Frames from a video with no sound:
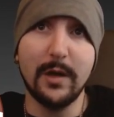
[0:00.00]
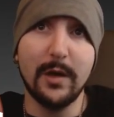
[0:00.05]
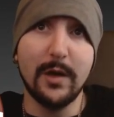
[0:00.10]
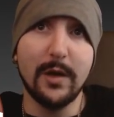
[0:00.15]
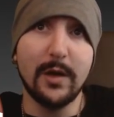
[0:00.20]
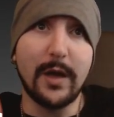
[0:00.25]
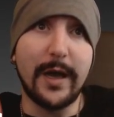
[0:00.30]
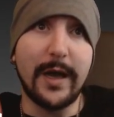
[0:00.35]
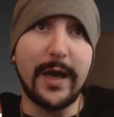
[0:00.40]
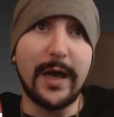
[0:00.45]

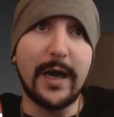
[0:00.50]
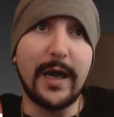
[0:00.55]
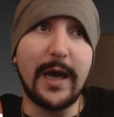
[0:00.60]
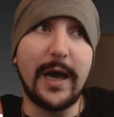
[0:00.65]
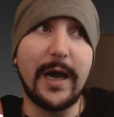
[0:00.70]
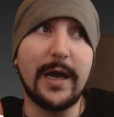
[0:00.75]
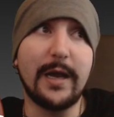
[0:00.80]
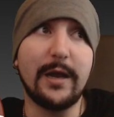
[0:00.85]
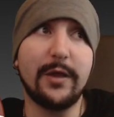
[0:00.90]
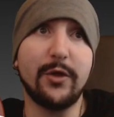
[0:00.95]

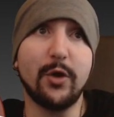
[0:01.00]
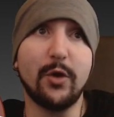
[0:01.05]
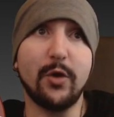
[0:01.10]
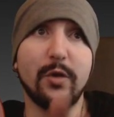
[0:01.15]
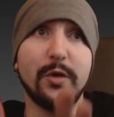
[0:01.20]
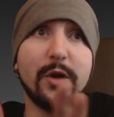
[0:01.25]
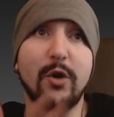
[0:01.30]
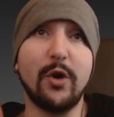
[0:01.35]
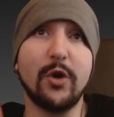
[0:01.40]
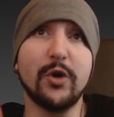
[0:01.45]
And
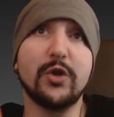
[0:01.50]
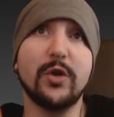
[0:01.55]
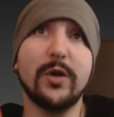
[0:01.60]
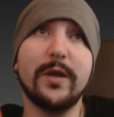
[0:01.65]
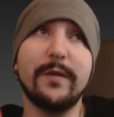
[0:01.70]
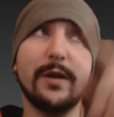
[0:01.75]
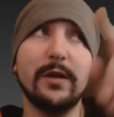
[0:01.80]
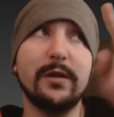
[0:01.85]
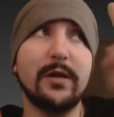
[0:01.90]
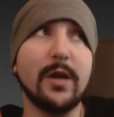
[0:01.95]
also at the
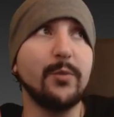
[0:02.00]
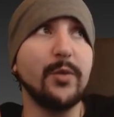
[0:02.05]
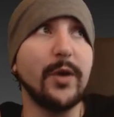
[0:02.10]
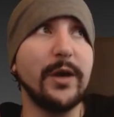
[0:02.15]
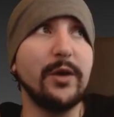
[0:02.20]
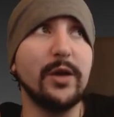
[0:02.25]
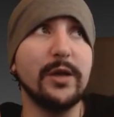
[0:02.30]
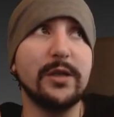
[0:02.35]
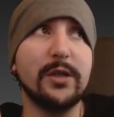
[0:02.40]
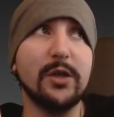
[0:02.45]
very top right,
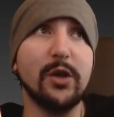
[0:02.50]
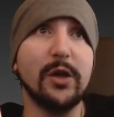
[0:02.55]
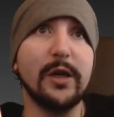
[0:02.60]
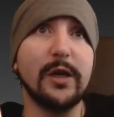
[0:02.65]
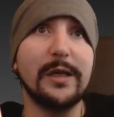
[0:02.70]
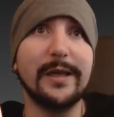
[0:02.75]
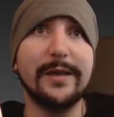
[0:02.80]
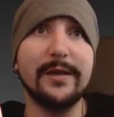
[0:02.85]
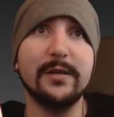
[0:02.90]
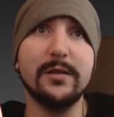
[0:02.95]
you can see all our
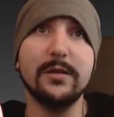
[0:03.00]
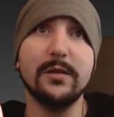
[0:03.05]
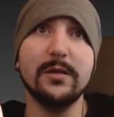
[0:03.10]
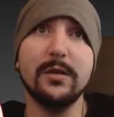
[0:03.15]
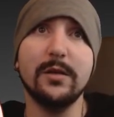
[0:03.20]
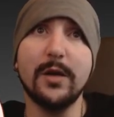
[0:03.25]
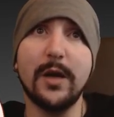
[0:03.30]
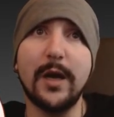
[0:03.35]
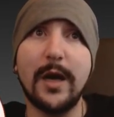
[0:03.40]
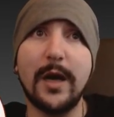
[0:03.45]
links.
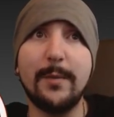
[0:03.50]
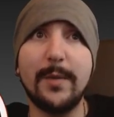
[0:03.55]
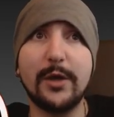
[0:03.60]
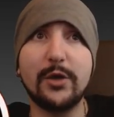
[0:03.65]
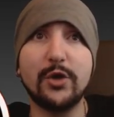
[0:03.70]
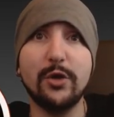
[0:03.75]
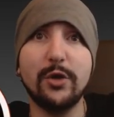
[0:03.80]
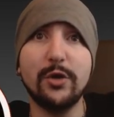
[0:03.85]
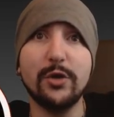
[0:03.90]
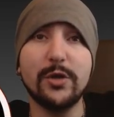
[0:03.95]
Make
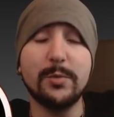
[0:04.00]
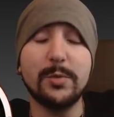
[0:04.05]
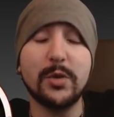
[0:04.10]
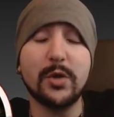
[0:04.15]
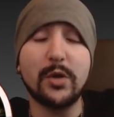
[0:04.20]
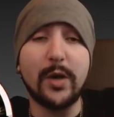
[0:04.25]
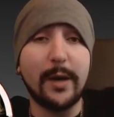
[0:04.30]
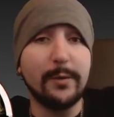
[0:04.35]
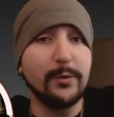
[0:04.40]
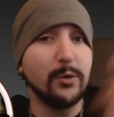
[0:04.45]
sure you
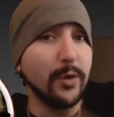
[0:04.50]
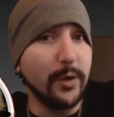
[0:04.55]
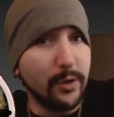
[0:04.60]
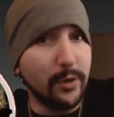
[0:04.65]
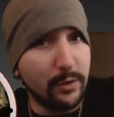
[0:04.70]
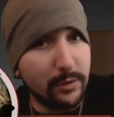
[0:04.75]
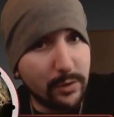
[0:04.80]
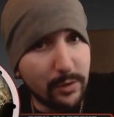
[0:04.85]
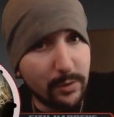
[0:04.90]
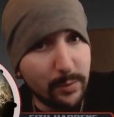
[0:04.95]
subscribe to our
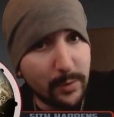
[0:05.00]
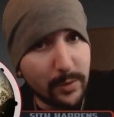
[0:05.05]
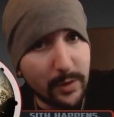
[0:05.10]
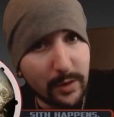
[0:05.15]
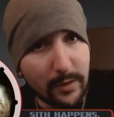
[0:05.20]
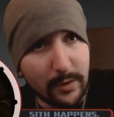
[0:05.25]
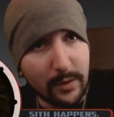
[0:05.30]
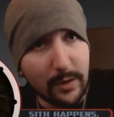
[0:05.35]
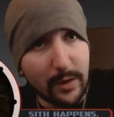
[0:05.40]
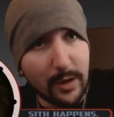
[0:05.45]
YouTube,
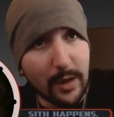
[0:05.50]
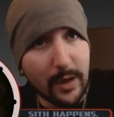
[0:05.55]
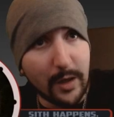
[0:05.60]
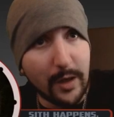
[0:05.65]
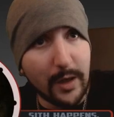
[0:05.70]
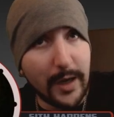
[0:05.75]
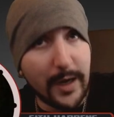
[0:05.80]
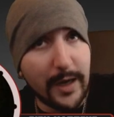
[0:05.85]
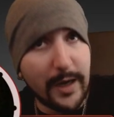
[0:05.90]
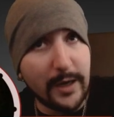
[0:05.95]

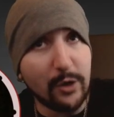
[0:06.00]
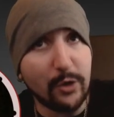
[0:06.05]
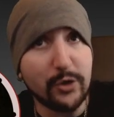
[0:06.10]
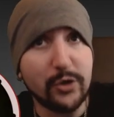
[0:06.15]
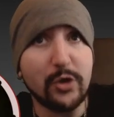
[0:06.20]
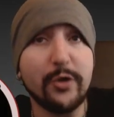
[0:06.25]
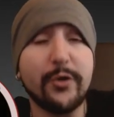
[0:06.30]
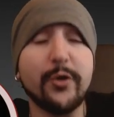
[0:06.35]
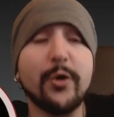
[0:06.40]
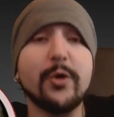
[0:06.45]
and
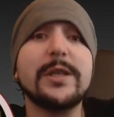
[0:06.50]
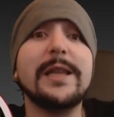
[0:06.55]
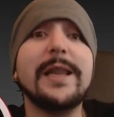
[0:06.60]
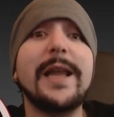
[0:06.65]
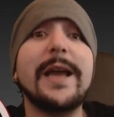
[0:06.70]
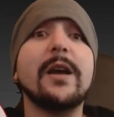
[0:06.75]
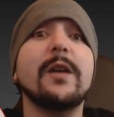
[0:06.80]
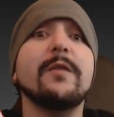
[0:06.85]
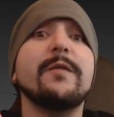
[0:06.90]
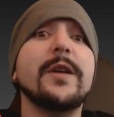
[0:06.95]
also throw us a
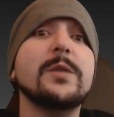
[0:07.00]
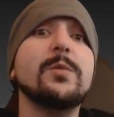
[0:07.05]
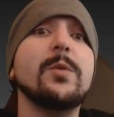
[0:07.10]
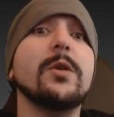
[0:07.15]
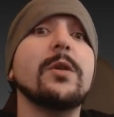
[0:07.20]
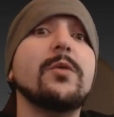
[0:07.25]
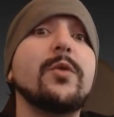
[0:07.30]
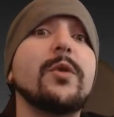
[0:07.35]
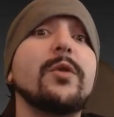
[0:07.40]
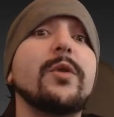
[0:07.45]
like on Facebook.
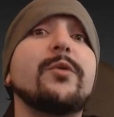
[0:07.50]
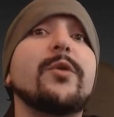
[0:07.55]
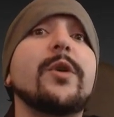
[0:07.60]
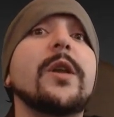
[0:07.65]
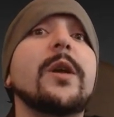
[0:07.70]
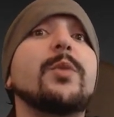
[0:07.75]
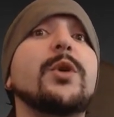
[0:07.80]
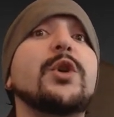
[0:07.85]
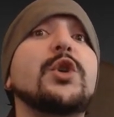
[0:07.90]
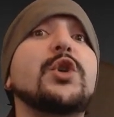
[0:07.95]
We really
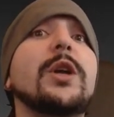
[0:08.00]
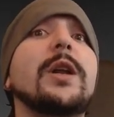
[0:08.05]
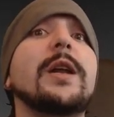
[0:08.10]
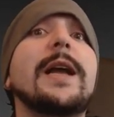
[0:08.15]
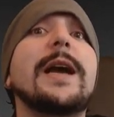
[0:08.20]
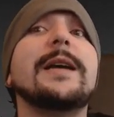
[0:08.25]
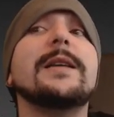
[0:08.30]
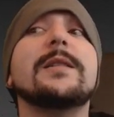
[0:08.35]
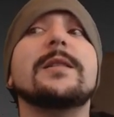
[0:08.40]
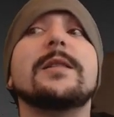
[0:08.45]
appreciate it,
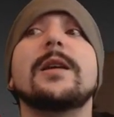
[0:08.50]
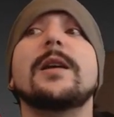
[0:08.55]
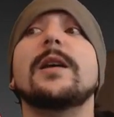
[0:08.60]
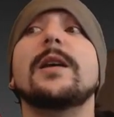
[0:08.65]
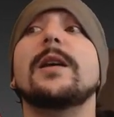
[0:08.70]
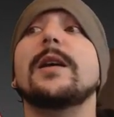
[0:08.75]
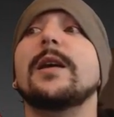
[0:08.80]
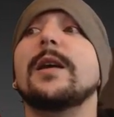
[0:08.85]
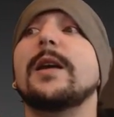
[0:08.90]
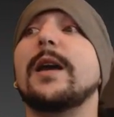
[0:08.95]
guys.
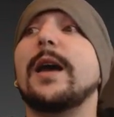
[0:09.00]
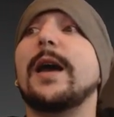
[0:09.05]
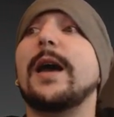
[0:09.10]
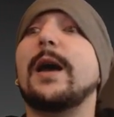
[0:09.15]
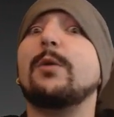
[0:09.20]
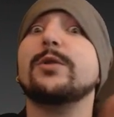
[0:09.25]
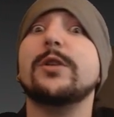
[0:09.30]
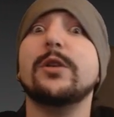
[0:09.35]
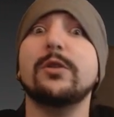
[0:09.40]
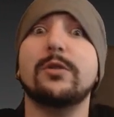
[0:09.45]
We'll
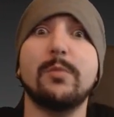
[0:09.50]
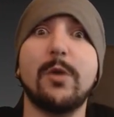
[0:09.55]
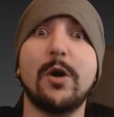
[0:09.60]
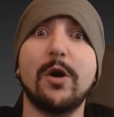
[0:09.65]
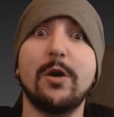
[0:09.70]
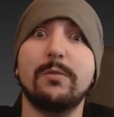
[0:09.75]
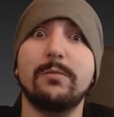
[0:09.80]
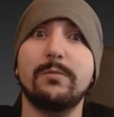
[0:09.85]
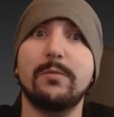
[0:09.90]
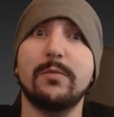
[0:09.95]
see you tomorrow.
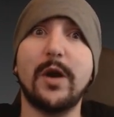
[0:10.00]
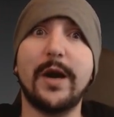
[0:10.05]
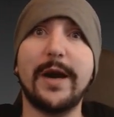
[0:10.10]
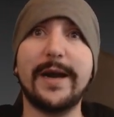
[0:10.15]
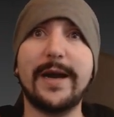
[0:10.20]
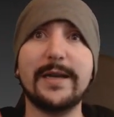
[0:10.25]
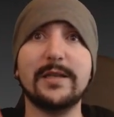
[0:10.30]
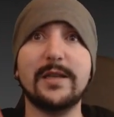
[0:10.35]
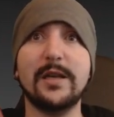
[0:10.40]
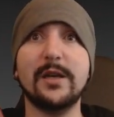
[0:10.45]
All right,
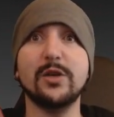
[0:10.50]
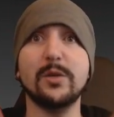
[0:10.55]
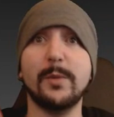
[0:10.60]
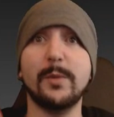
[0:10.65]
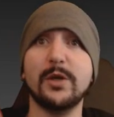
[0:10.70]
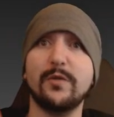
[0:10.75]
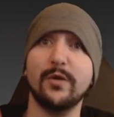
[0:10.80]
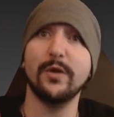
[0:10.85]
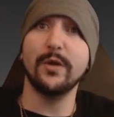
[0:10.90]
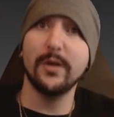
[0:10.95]
guys. Thank you so much
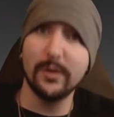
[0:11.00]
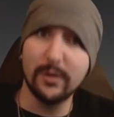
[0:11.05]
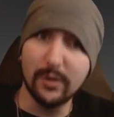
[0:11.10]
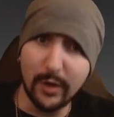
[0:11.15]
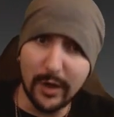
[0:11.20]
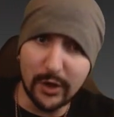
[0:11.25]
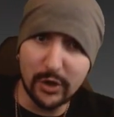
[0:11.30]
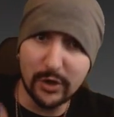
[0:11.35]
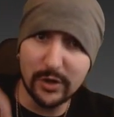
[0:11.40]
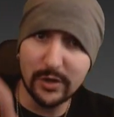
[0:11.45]
for the
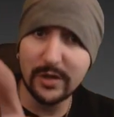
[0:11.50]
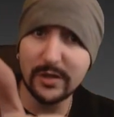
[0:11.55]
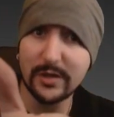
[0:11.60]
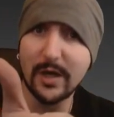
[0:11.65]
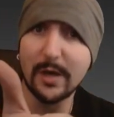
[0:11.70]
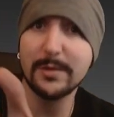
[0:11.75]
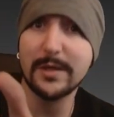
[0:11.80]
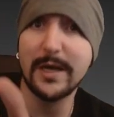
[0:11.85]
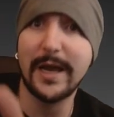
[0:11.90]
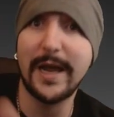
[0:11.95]
donations, the
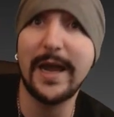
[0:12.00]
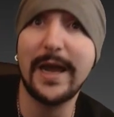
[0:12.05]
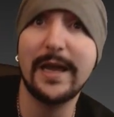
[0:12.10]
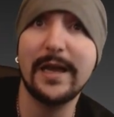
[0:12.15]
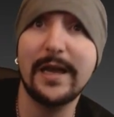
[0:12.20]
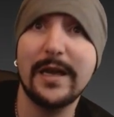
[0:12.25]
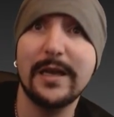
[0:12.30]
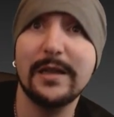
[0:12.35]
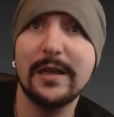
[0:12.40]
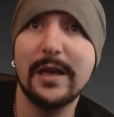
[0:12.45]
subs,
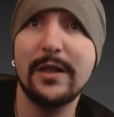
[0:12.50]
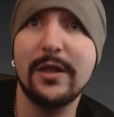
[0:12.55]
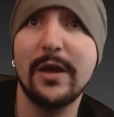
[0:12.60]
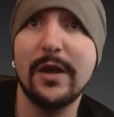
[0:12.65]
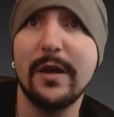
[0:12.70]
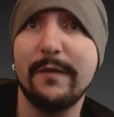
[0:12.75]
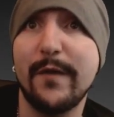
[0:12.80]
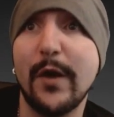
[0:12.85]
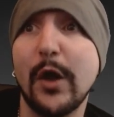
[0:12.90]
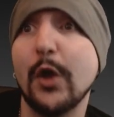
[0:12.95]
and the
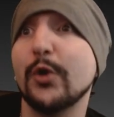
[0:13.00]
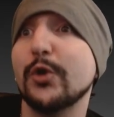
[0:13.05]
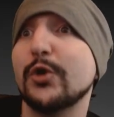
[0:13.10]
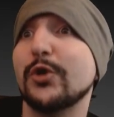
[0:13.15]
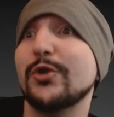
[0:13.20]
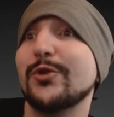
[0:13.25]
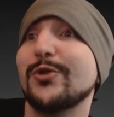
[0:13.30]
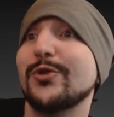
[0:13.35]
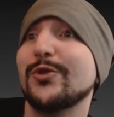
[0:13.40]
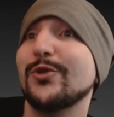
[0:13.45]

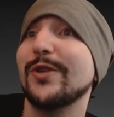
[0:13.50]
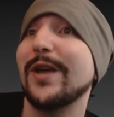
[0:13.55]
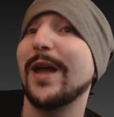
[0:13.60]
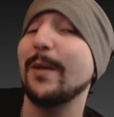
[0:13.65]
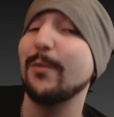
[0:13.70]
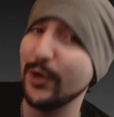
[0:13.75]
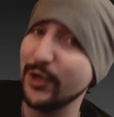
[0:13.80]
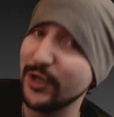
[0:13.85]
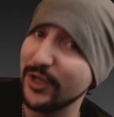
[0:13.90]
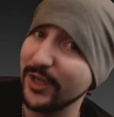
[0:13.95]
follows.
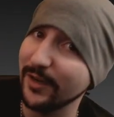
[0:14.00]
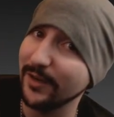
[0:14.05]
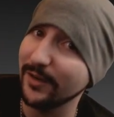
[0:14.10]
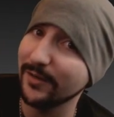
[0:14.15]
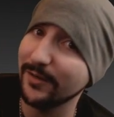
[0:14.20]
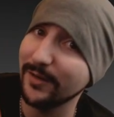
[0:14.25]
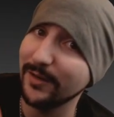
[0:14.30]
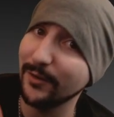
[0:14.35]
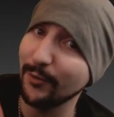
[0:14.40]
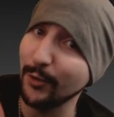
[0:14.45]
Appreciate it.
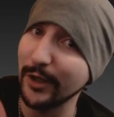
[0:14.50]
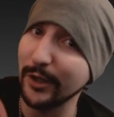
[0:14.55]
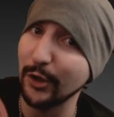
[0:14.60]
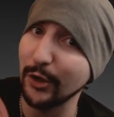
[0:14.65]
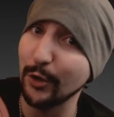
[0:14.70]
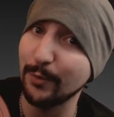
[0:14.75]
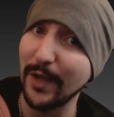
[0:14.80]
Really do.